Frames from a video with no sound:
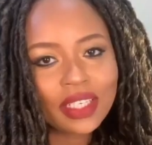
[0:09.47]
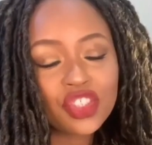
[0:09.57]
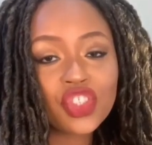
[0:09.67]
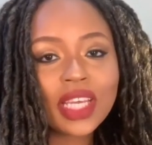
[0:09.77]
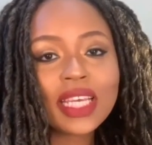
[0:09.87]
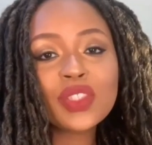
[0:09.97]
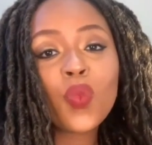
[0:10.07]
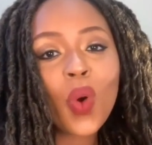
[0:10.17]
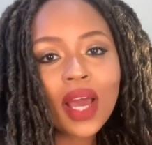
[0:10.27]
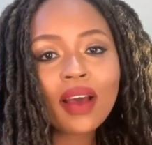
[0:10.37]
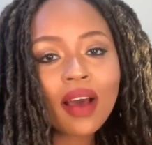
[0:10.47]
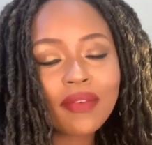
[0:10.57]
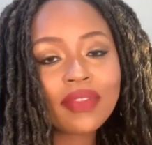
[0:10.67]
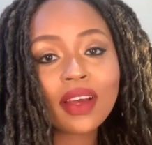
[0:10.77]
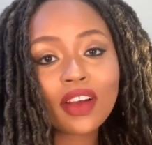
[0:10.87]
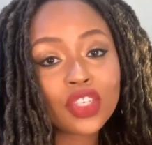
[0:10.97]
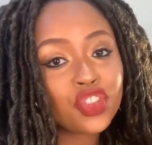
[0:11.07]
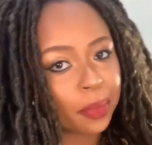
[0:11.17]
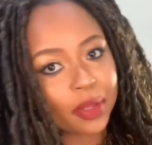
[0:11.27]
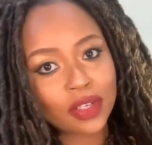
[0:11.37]
She is one of the
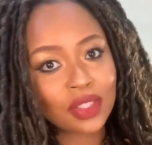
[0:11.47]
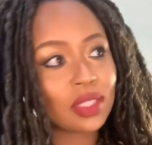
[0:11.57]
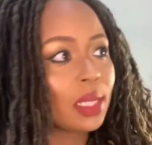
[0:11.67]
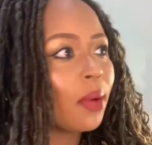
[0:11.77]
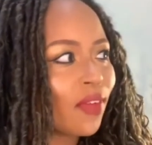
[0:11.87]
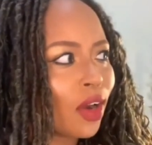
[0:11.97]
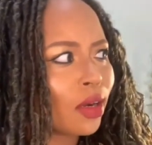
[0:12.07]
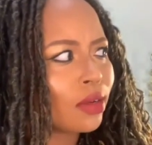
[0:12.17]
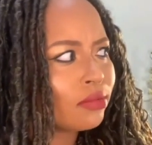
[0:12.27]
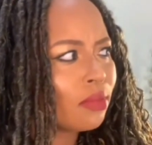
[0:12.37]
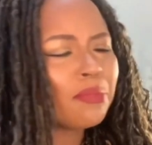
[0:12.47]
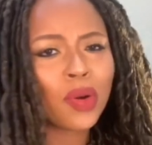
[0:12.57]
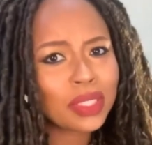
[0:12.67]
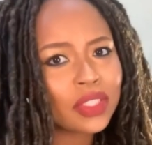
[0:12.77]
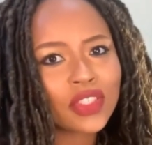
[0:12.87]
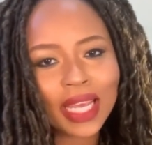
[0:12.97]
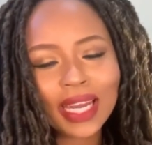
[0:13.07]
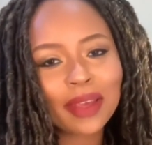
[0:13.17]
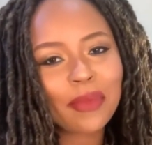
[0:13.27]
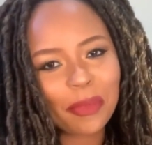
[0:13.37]
contributors to some of our most
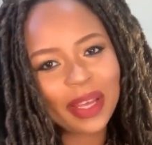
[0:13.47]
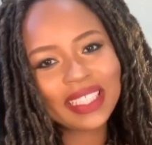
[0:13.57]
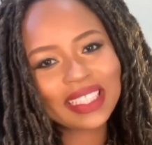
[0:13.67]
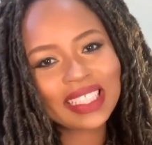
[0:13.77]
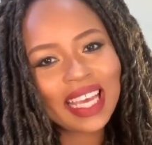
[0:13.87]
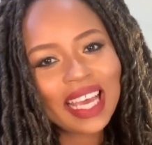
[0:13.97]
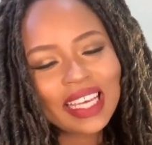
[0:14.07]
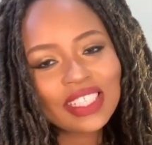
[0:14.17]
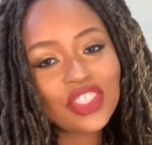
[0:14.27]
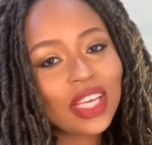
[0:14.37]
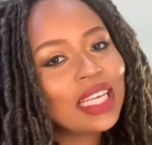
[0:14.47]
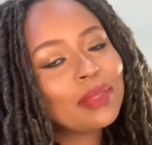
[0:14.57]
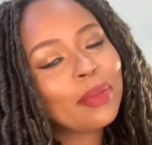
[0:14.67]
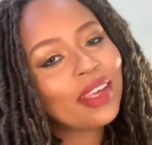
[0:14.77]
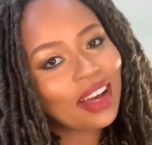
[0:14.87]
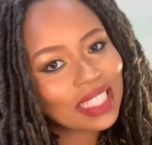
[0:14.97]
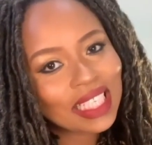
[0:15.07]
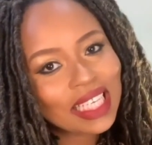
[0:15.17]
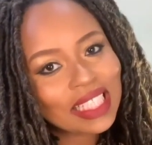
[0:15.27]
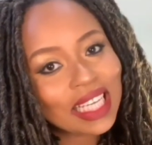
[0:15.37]
entertaining moments. She is
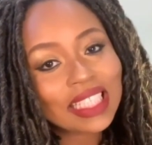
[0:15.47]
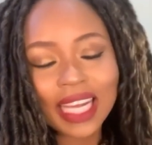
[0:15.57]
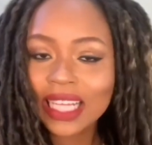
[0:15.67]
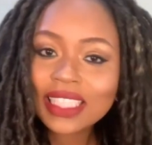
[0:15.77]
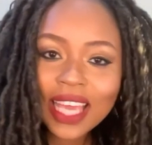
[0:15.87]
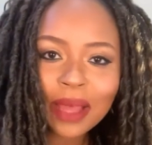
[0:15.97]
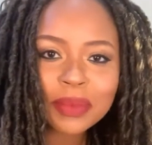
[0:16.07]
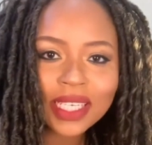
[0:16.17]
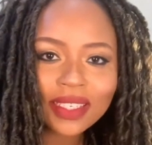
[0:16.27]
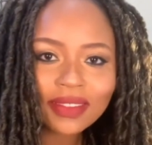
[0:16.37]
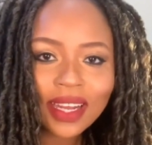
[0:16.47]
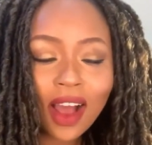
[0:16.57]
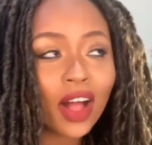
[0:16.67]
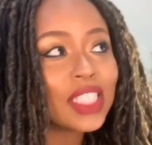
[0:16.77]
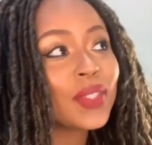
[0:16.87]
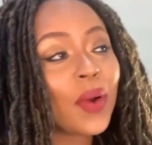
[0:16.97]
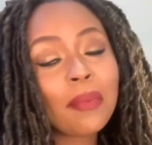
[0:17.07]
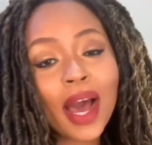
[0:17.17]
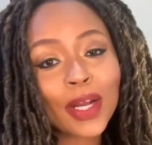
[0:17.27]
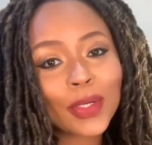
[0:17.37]
Beyonce's dance captain, also a
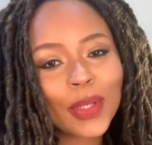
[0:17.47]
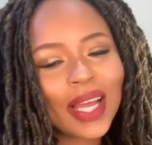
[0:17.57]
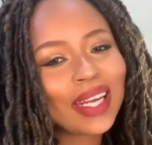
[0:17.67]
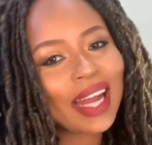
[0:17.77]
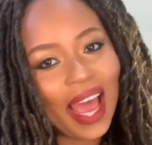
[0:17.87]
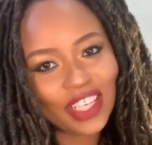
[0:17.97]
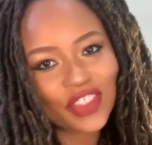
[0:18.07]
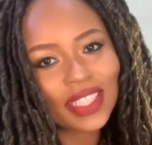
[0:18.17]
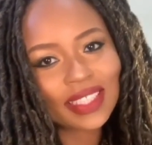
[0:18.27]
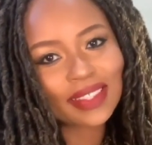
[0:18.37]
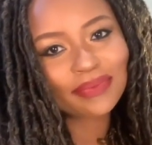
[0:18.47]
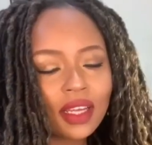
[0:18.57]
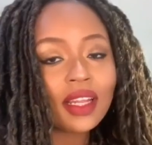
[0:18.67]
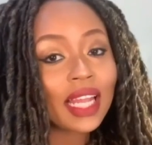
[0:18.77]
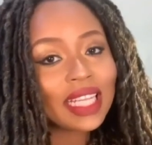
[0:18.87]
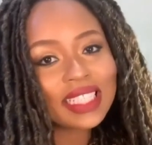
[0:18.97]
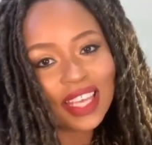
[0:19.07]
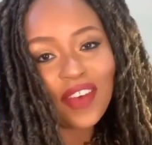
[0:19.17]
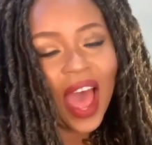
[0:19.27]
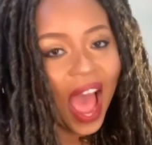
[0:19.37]
model and an actress. Let's
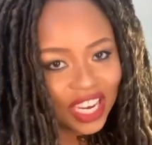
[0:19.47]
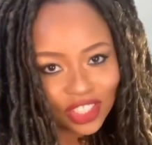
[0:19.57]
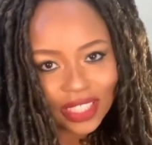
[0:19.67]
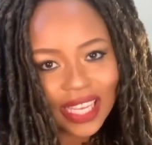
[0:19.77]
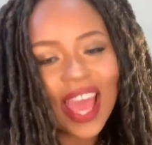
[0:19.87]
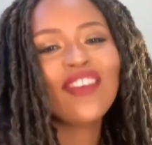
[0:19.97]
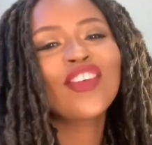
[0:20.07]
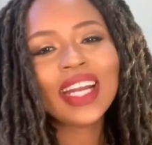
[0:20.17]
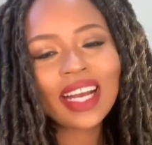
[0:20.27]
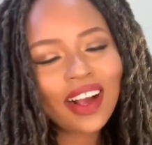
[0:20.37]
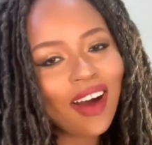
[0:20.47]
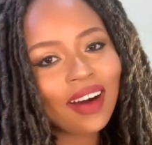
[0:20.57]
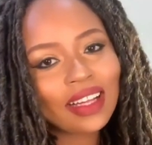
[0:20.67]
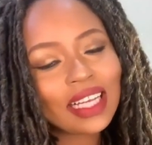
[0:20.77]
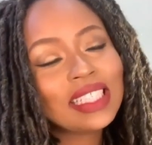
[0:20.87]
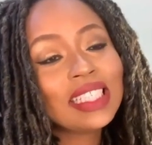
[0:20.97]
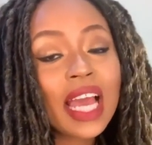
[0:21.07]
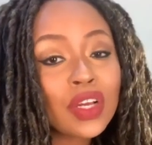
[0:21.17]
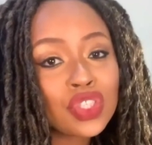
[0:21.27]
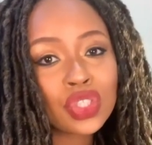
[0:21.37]
give Ashley Everett a call and see
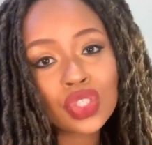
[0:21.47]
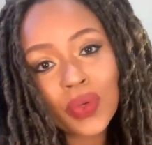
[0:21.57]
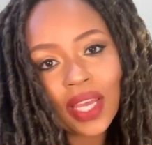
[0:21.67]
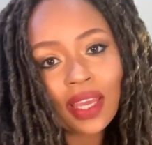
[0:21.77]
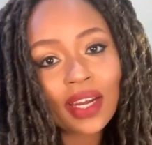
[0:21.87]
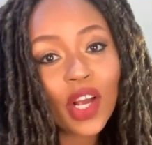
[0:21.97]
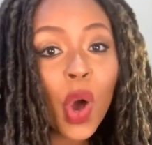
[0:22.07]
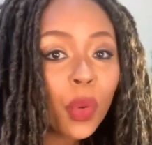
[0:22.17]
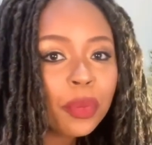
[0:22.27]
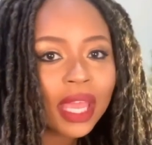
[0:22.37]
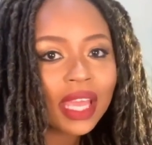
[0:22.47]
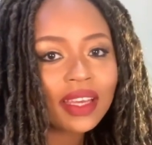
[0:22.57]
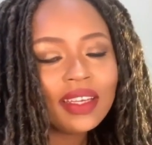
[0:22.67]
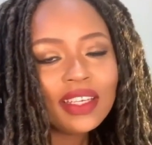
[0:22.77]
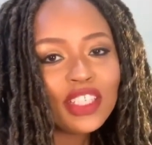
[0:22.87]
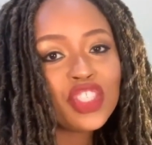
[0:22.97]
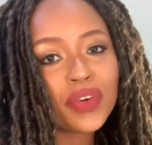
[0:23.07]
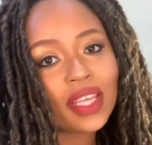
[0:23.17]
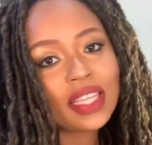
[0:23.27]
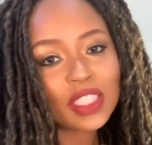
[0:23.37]
how she's doing and coping
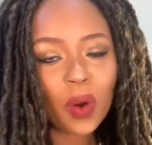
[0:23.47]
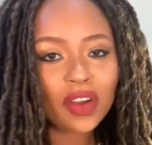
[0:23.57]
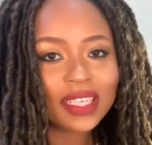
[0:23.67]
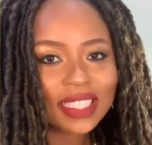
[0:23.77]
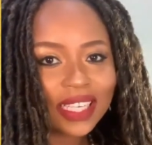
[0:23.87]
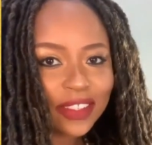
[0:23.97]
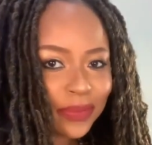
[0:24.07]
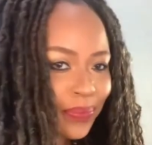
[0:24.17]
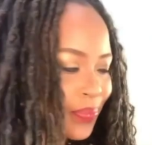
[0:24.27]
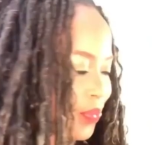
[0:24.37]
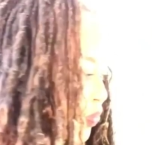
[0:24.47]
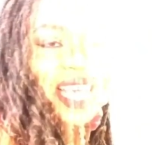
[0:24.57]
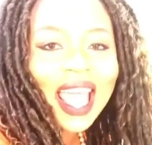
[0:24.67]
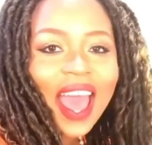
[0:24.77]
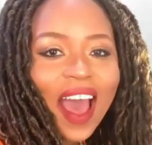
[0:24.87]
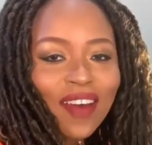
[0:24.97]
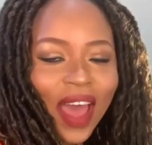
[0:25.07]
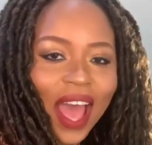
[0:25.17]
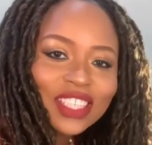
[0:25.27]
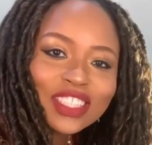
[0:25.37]
during this quarantine. I have
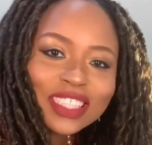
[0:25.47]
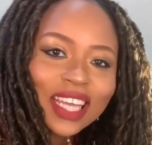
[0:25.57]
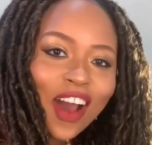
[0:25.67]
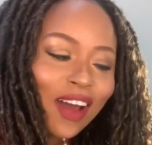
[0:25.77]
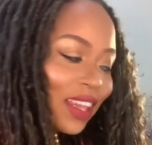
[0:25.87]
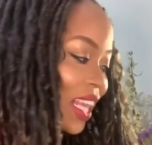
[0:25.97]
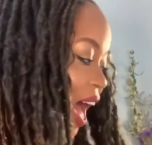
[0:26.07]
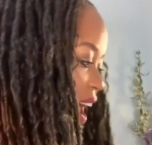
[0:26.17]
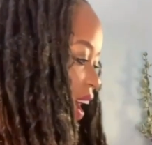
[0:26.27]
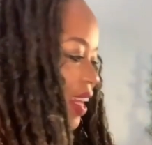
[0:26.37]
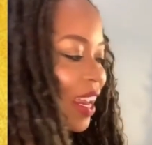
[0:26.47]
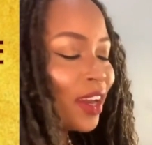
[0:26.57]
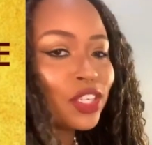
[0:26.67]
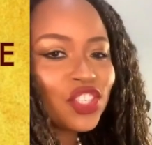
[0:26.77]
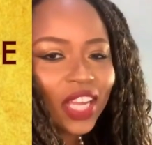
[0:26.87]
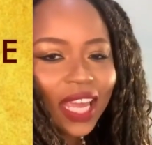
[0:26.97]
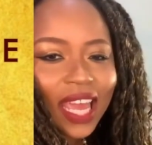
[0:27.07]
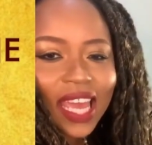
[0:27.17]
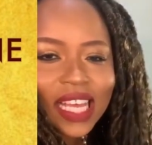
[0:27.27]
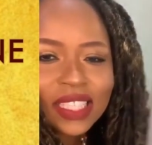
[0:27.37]
Ashley online. Here she
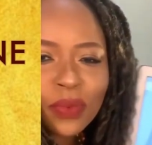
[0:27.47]
is.